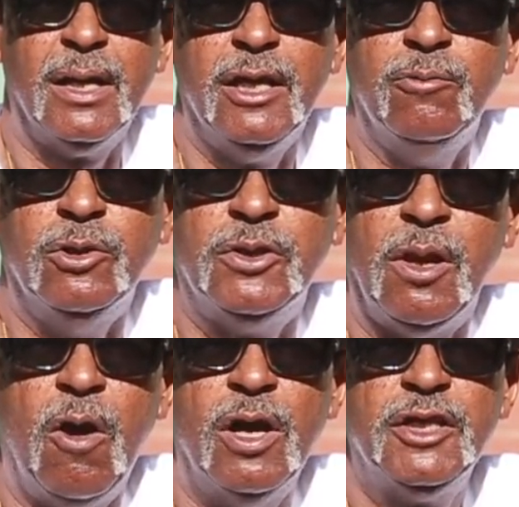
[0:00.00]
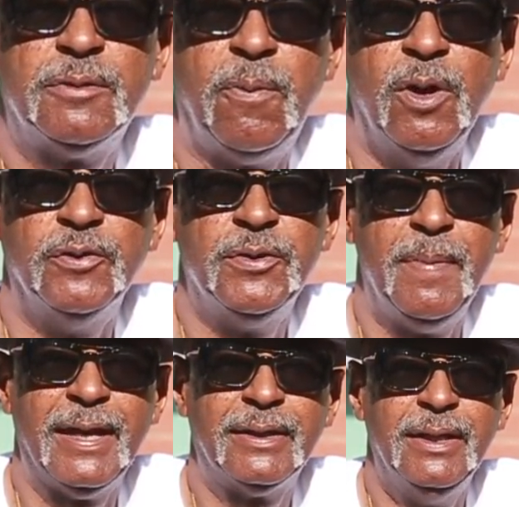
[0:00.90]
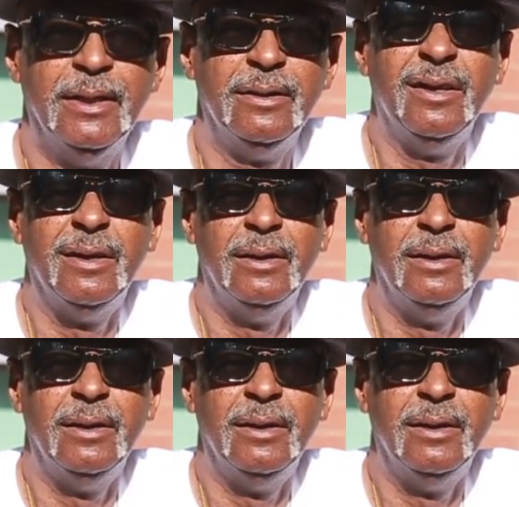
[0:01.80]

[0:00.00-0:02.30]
It was the largest prison back then.